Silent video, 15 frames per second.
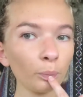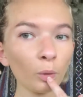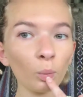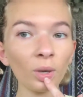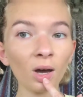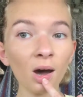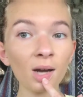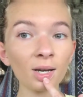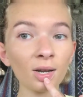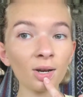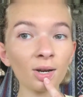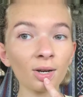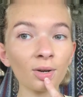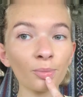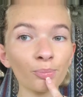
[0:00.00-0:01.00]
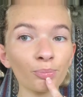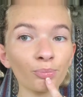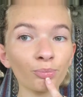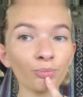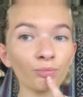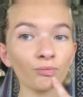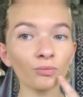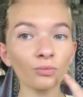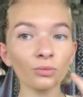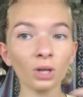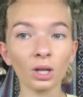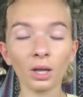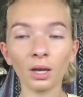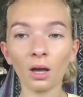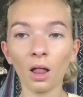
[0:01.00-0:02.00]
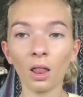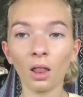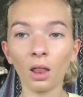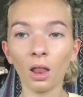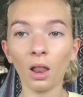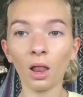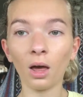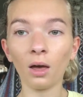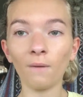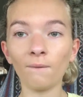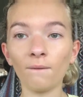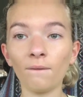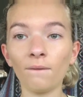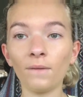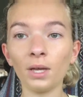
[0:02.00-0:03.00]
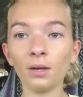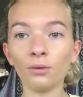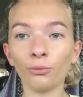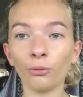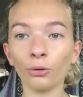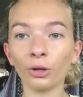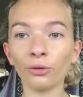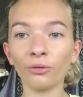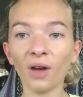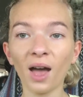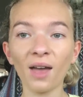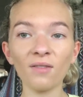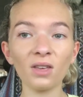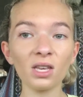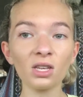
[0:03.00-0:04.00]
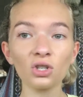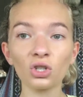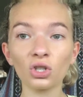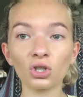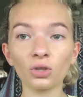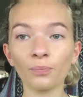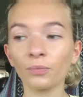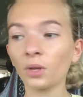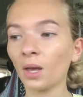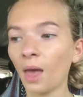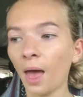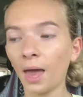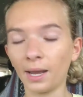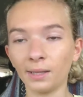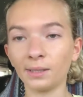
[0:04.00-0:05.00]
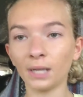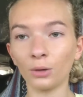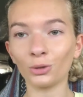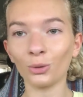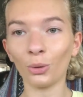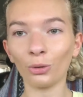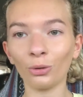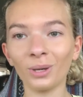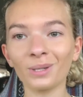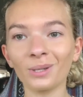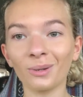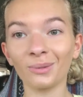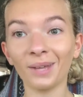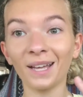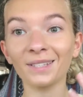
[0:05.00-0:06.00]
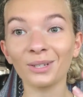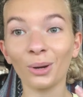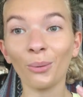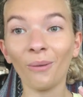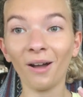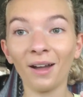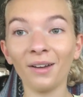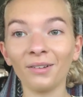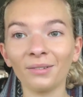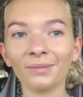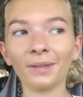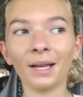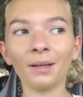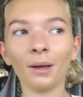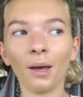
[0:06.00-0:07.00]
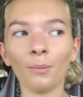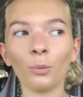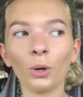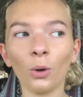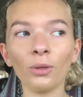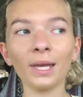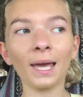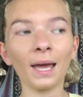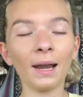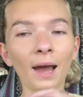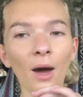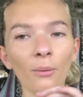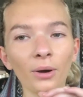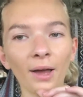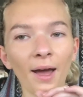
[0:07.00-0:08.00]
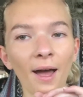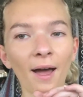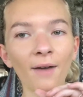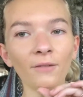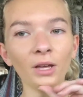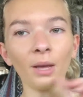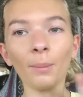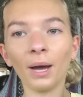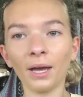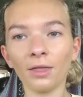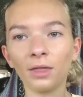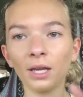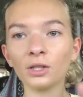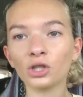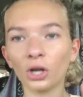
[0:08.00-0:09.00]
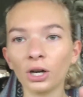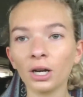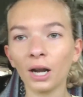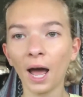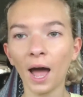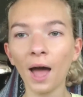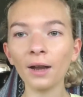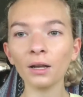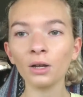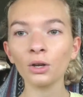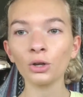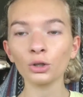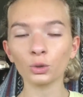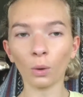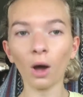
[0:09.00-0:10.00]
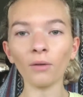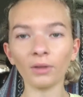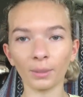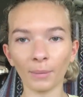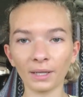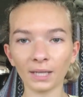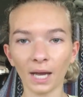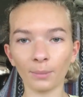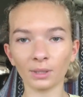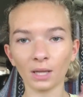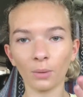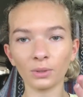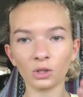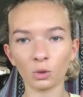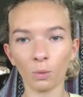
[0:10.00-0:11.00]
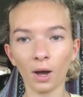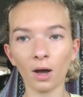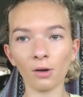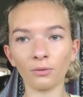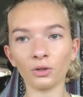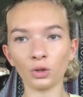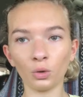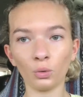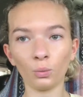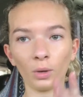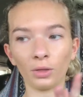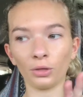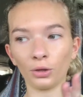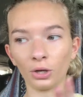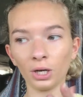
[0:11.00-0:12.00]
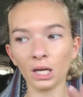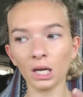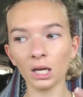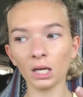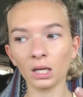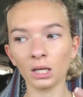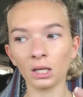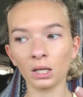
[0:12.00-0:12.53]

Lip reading: We got here at, like, 11:45-ish. And it's now 2:03, so that took a while. We only get an hour and a half. My thing started at 12, like my time slot was 12 to 1:30,